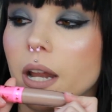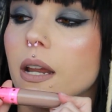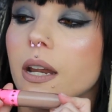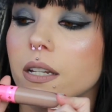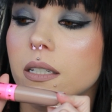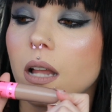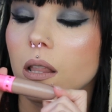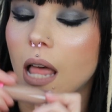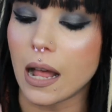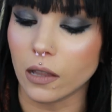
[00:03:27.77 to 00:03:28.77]
I, it is a
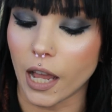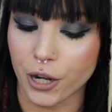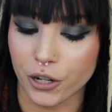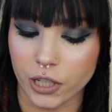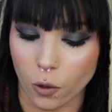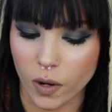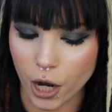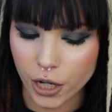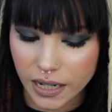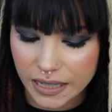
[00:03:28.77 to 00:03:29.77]
lot lighter, so we
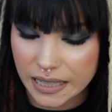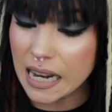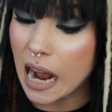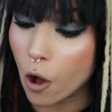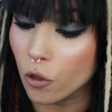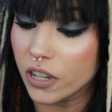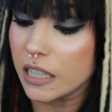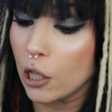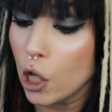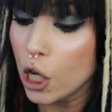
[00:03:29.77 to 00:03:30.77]
are going to see how
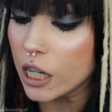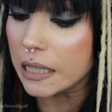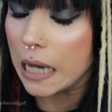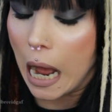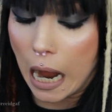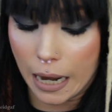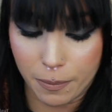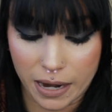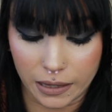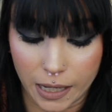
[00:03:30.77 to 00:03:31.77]
this looks
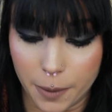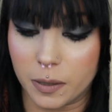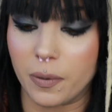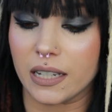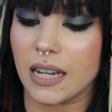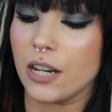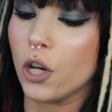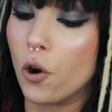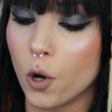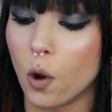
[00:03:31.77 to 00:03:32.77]
on my lips because I
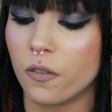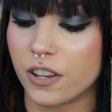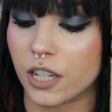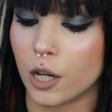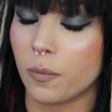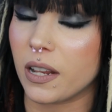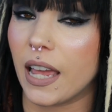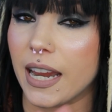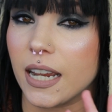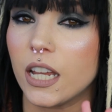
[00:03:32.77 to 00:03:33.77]
don't know if it's going to be
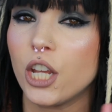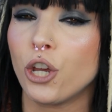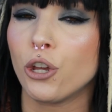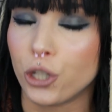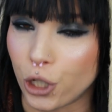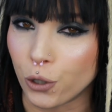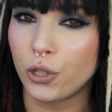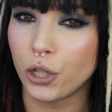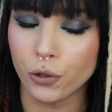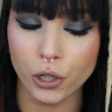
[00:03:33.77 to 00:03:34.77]
like too,
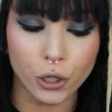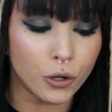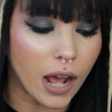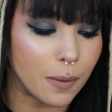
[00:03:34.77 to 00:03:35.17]
too nude.